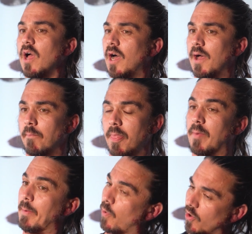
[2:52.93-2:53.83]

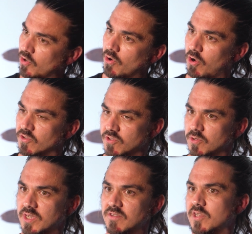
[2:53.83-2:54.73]
My partner also
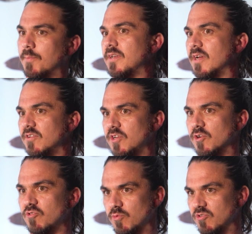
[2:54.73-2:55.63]
is coming down here
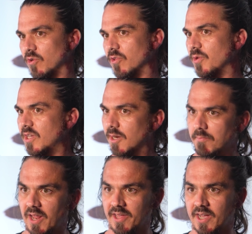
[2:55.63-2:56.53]
to enjoy the weekend in
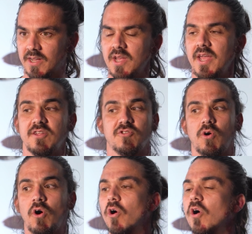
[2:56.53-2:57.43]
Malaga. So
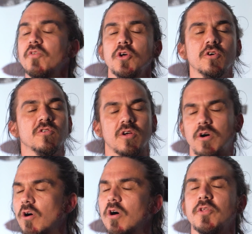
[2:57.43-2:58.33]
all of
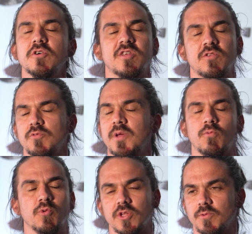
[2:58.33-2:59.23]
those things were made
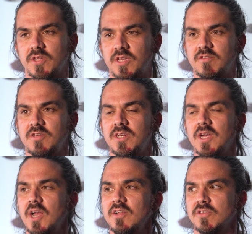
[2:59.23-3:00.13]
really, really easy,
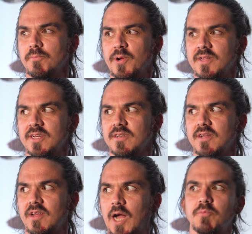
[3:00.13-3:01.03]
to the point that
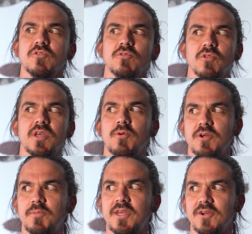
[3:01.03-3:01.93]
absolutely I want
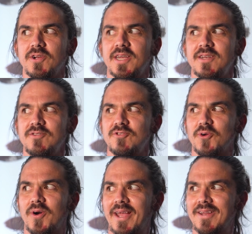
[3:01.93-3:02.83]
to be here again.
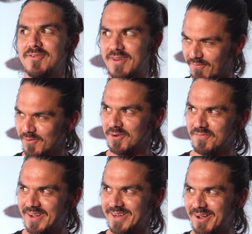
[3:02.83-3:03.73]
So I definitely want to
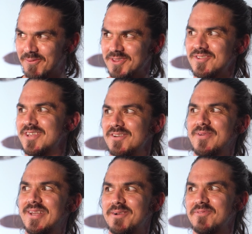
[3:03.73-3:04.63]
find out when the
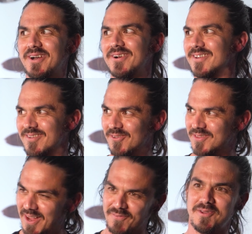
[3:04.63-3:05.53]
CFP comes out, because I'll
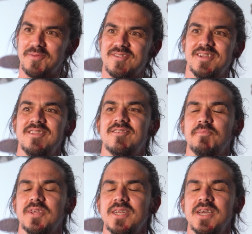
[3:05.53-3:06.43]
definitely be sending
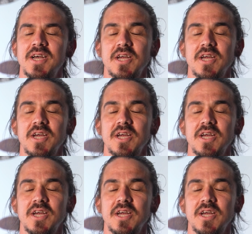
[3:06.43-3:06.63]
something.